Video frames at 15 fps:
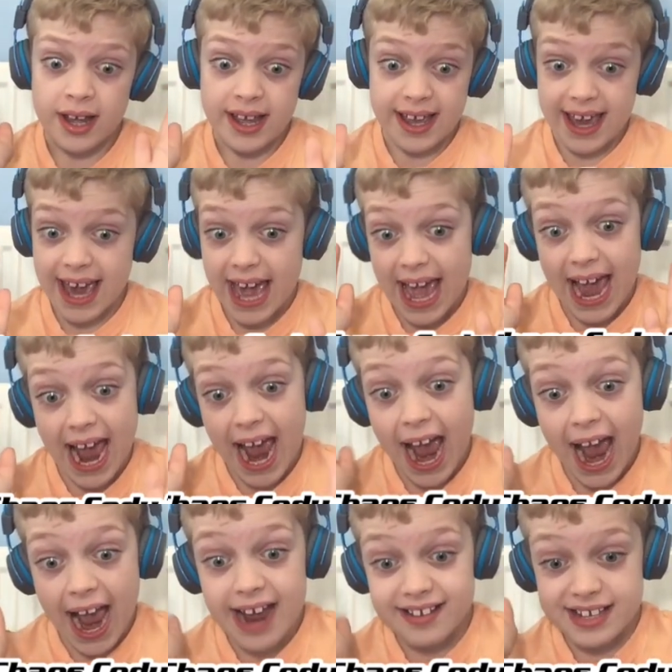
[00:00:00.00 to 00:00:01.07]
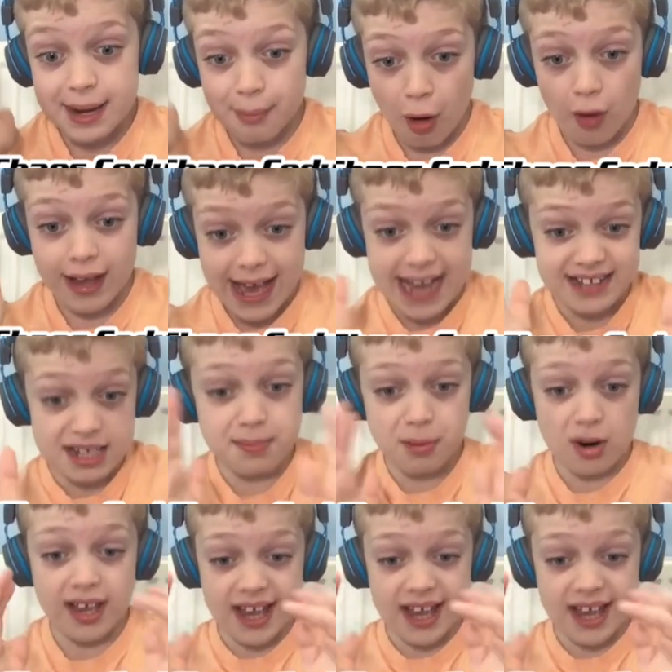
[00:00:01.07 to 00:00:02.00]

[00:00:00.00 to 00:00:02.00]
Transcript: Easy boy, easy boy,